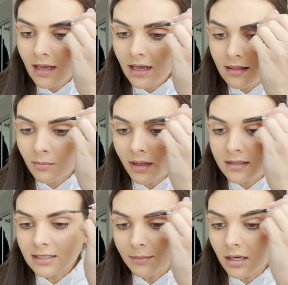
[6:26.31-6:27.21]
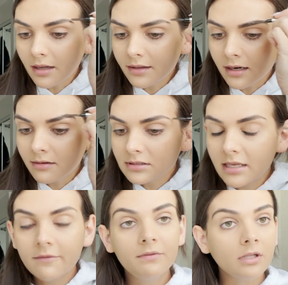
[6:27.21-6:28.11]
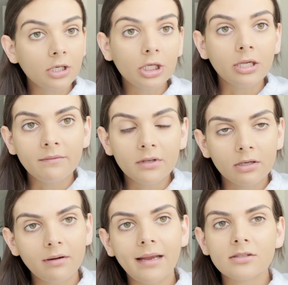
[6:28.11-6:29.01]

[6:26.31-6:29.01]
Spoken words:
and then by the time I got there, I was like feeling good, feeling great.